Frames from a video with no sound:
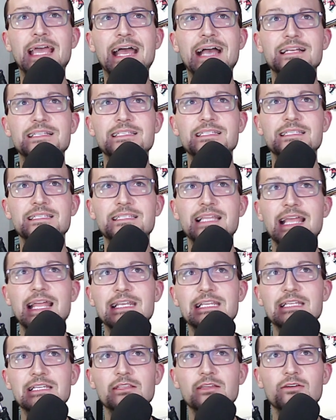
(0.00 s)
access to
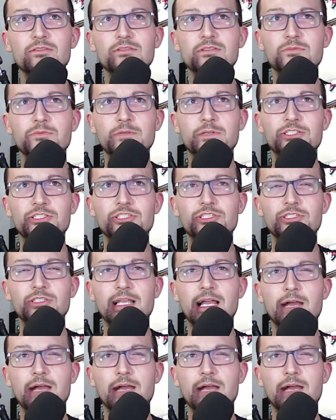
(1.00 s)
any of those, which